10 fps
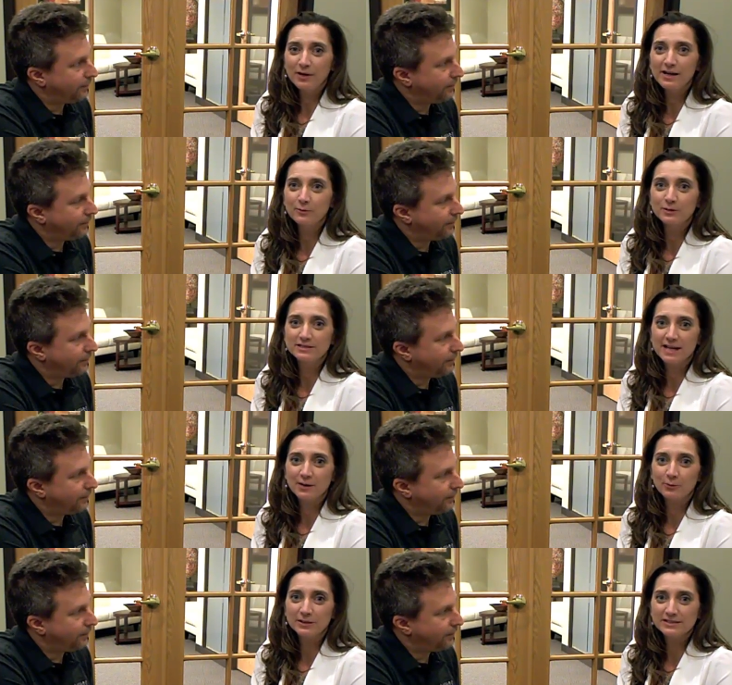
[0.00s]
Speaker 1: are here with
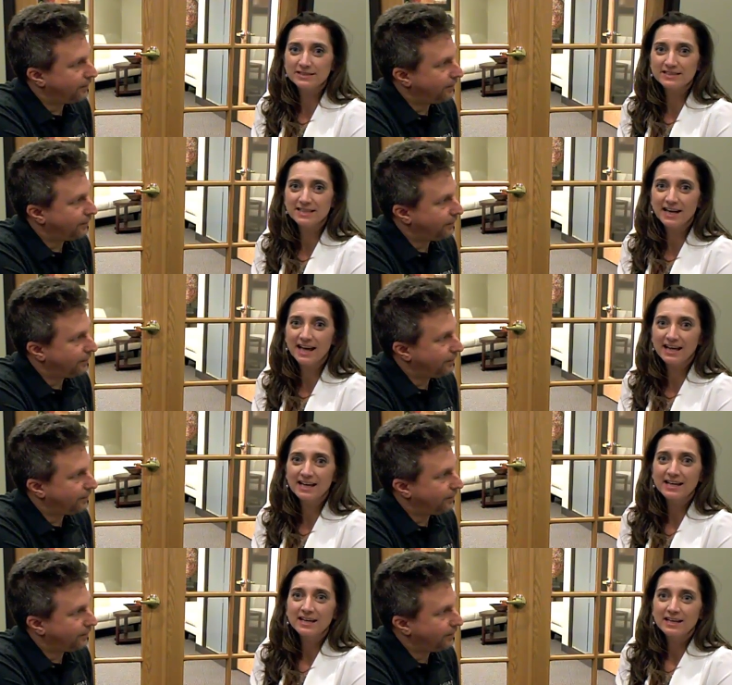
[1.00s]
Dale Wilson today.
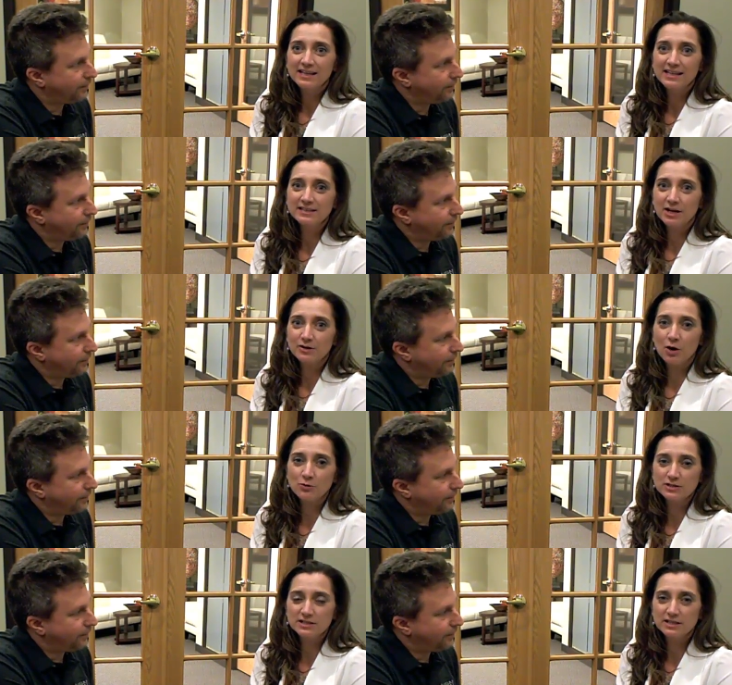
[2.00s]
He's our
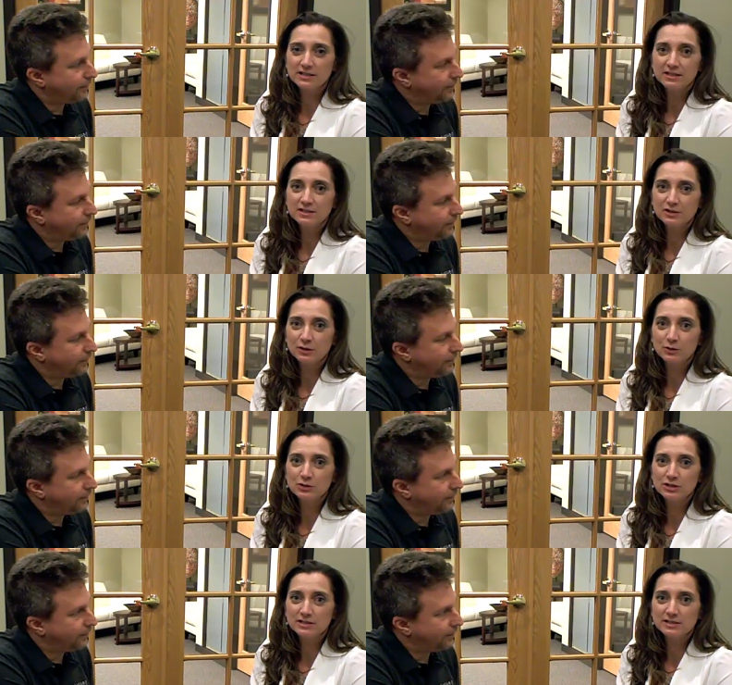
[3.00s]
hosted
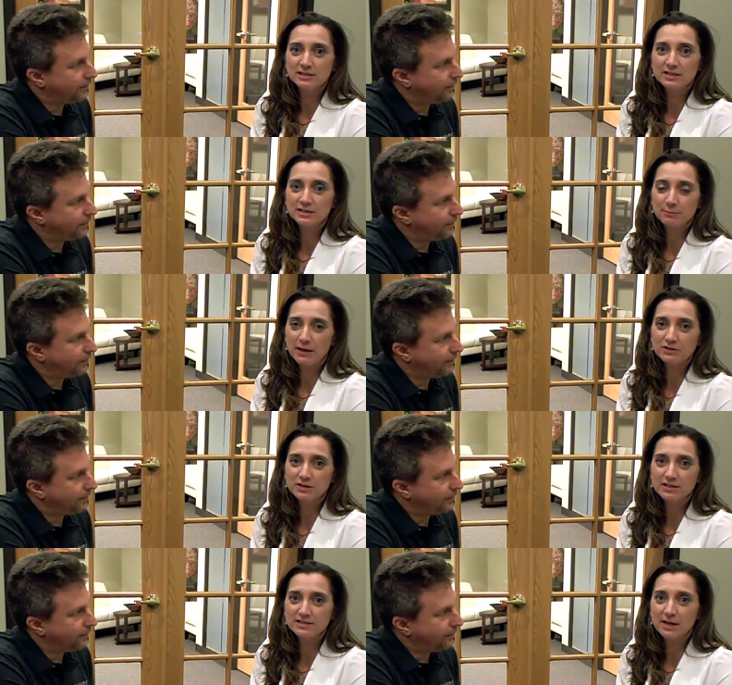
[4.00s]
solutions
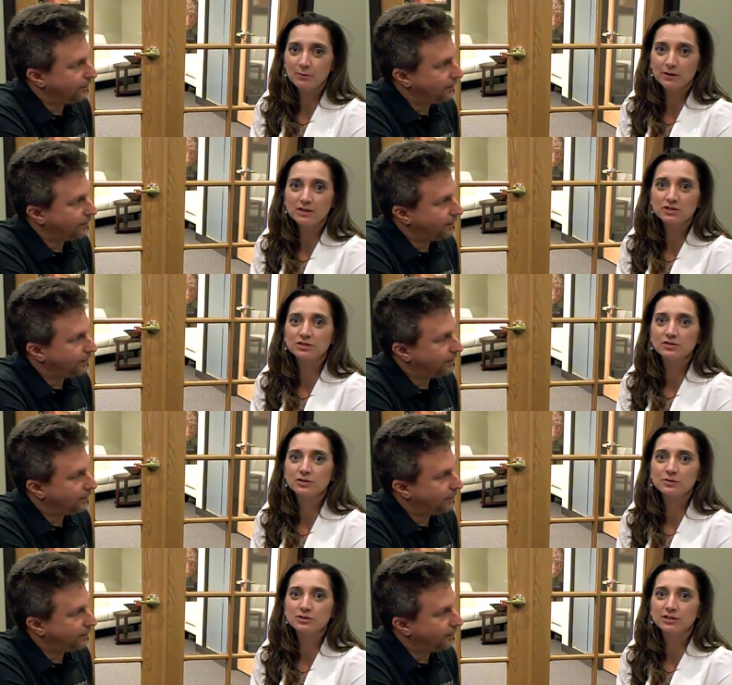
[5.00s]
specialist at Relational
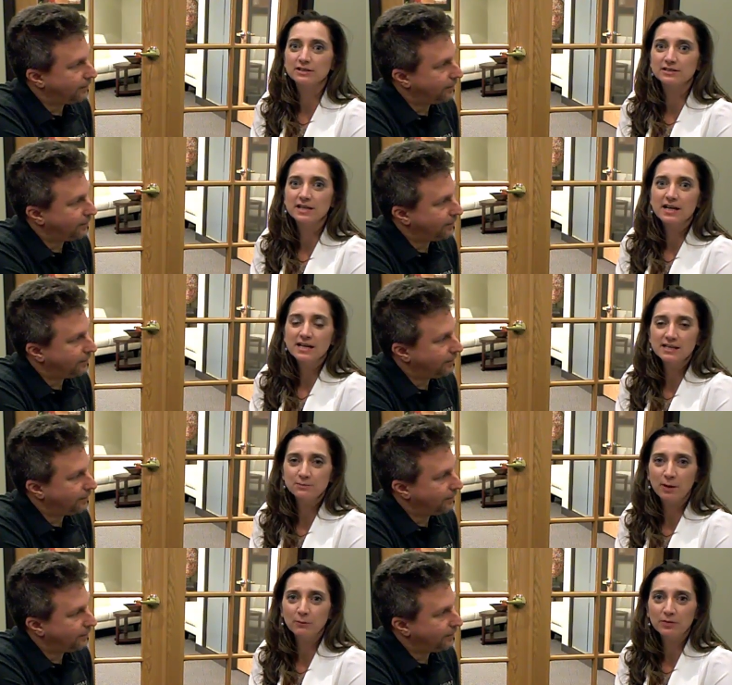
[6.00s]
Solutions. He's
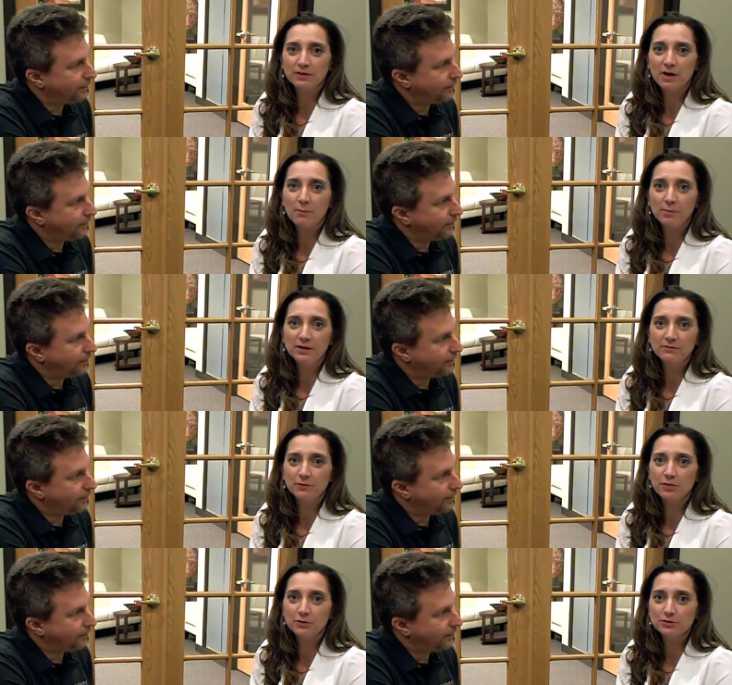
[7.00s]
been with the company
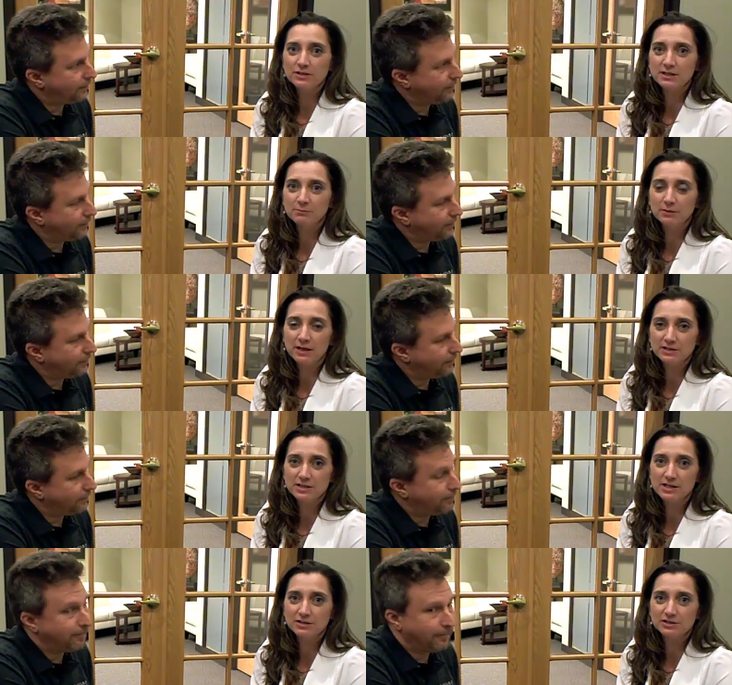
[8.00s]
for 13
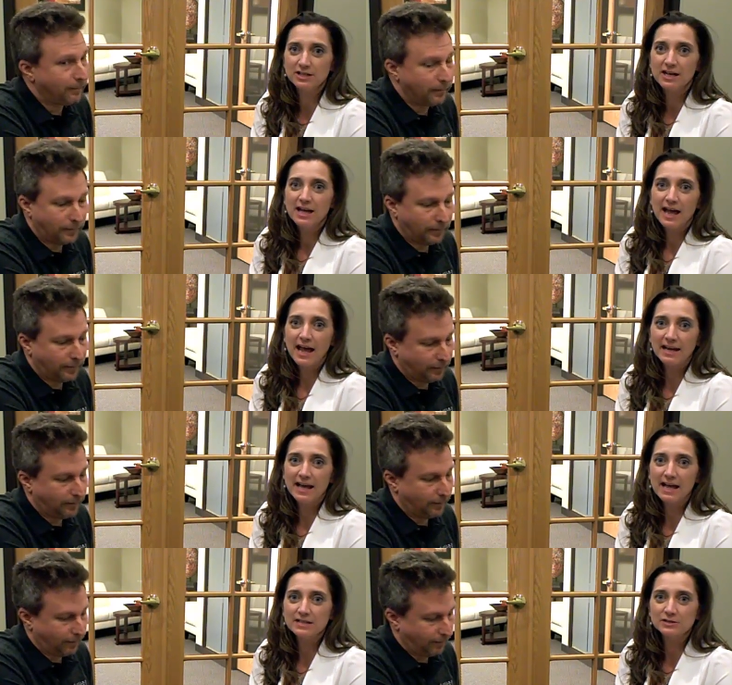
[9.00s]
plus years and
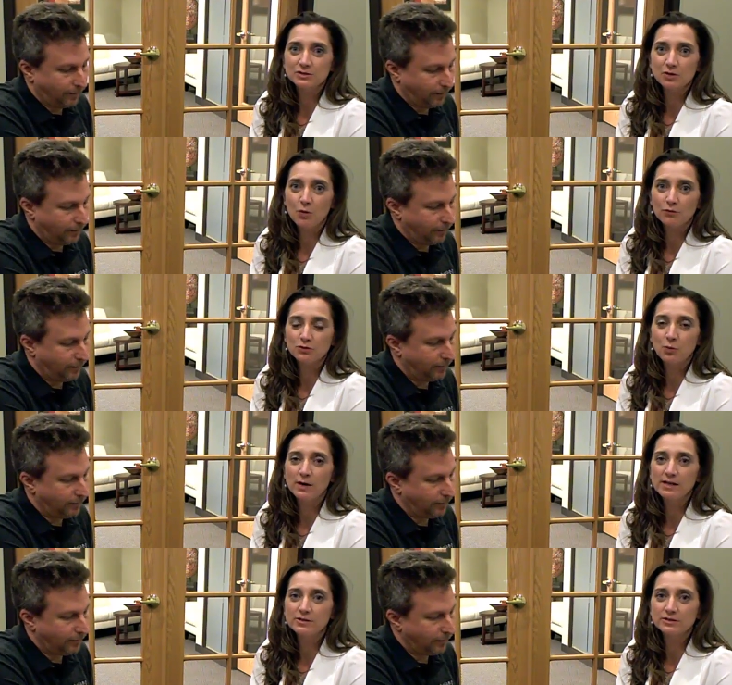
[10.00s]
has over
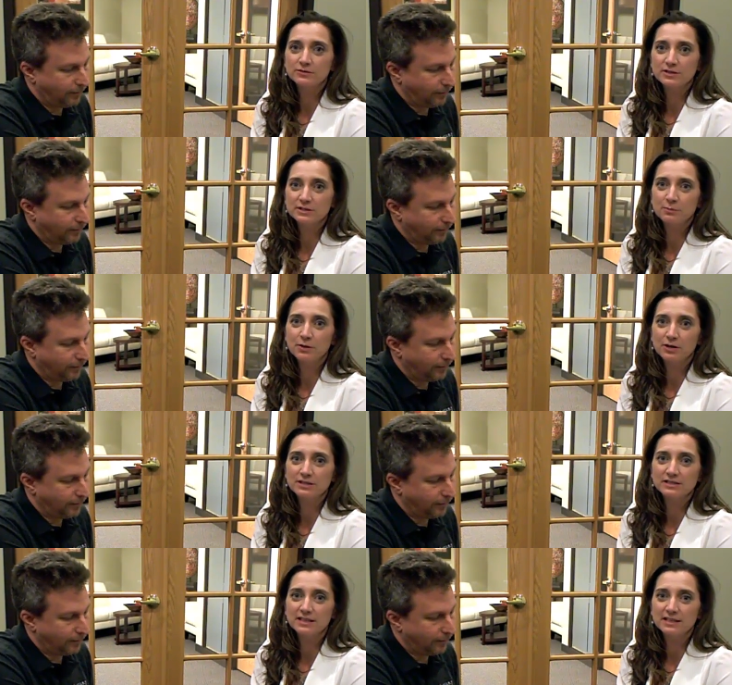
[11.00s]
20 years of
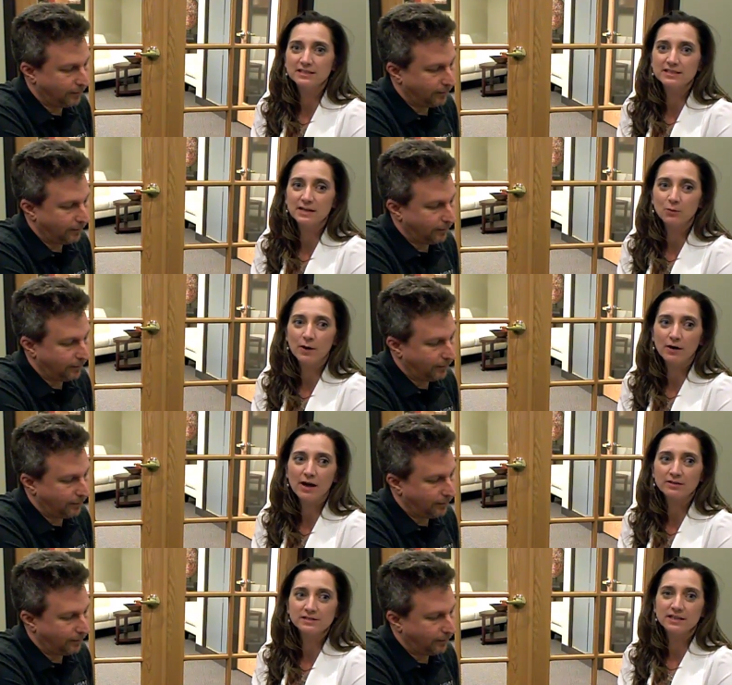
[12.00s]
experience in data
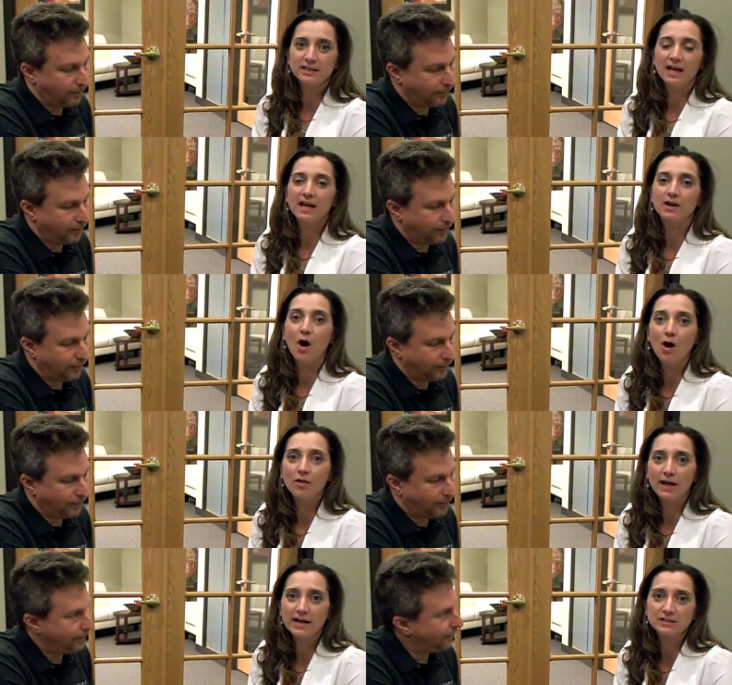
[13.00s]
warehousing and
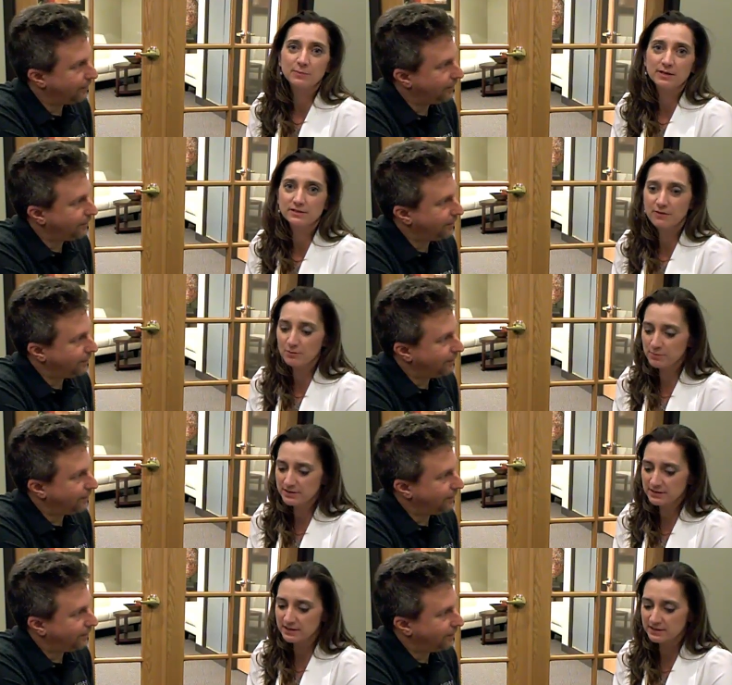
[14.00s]
all aspects of our
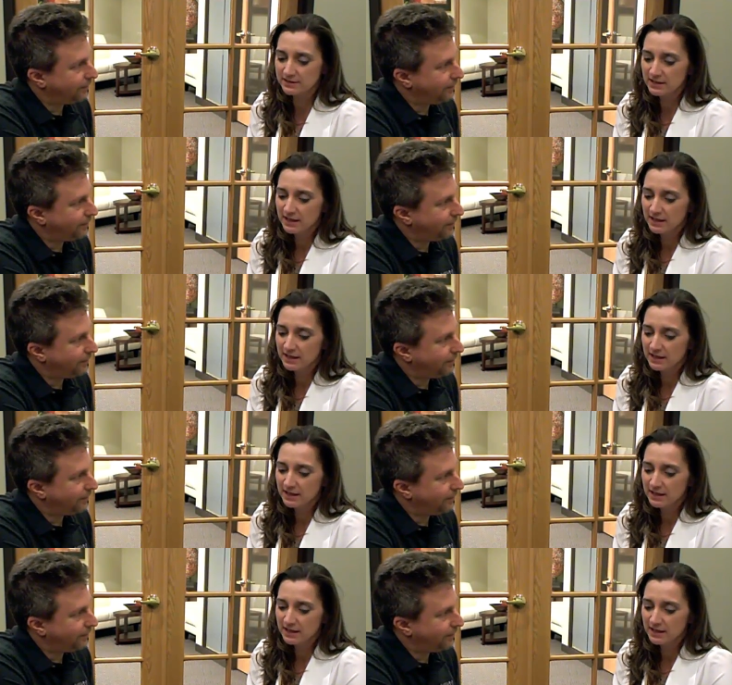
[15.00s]
business.